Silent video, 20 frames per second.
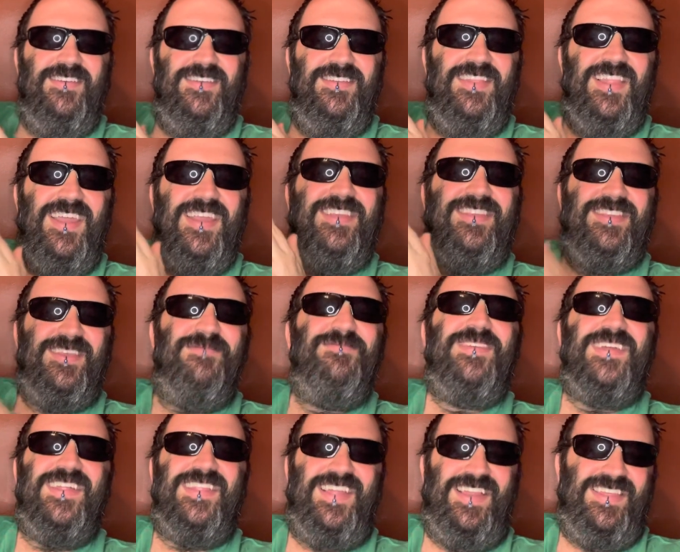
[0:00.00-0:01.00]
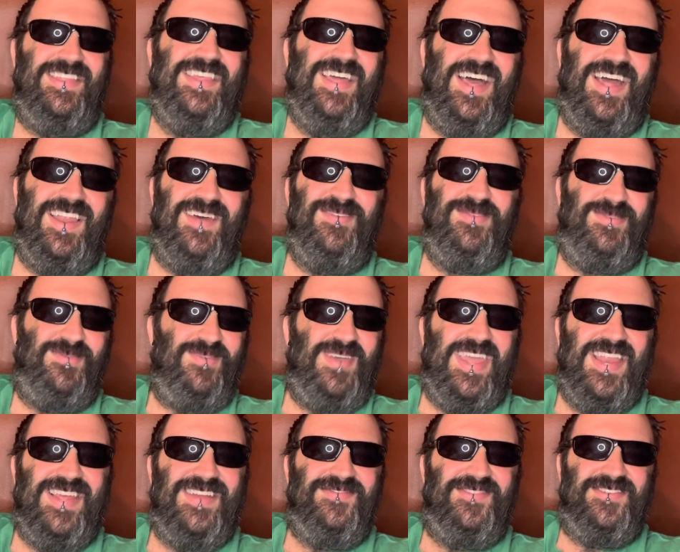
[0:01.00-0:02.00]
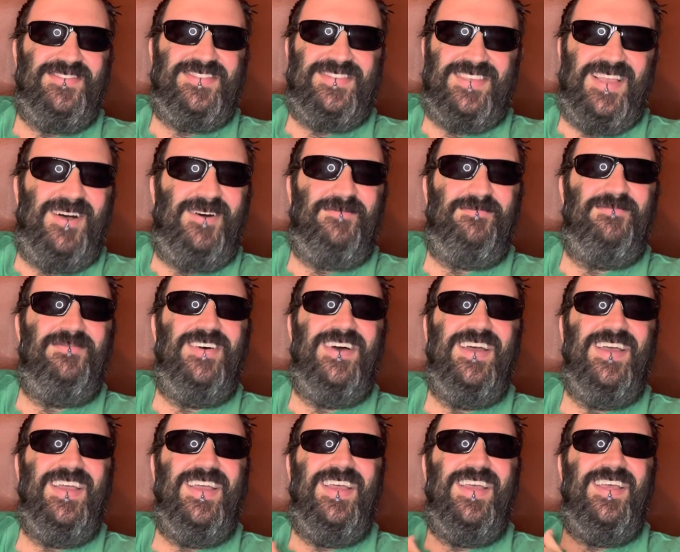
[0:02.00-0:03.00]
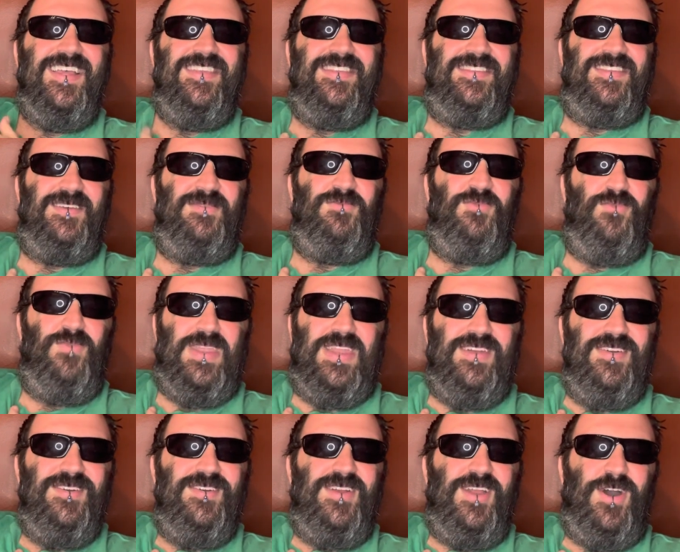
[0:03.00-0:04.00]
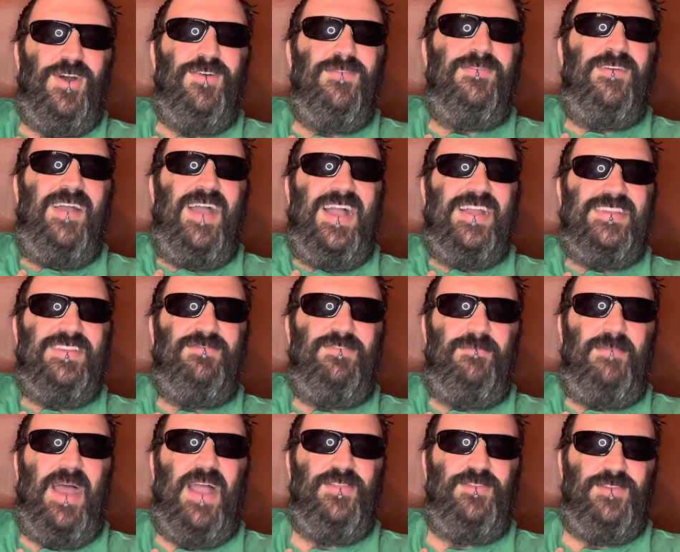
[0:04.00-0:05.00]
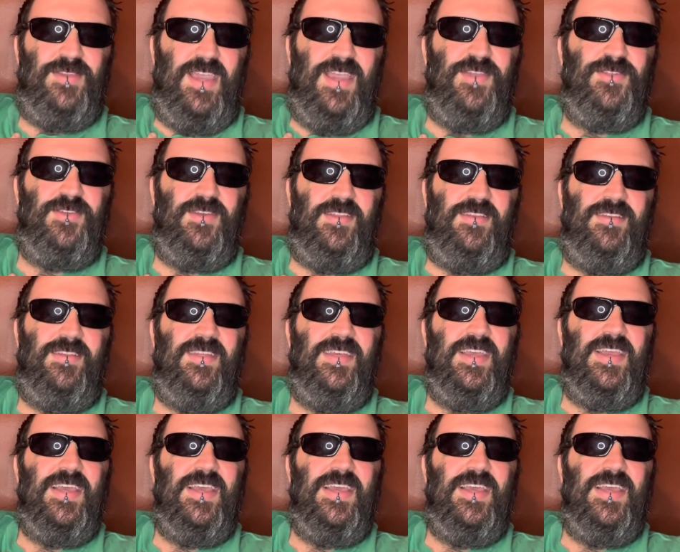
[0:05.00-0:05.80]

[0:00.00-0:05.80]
Like, something like that. I was waiting for some weird overactive imagination.